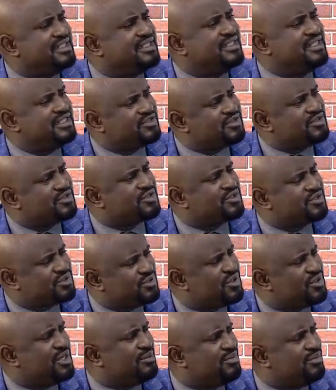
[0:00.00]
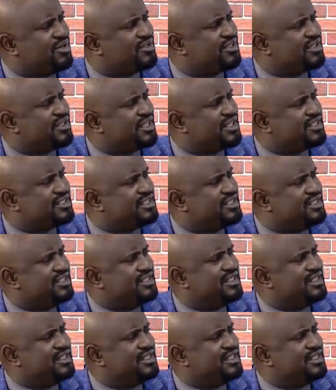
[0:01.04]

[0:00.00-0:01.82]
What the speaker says: Let's also talk about that.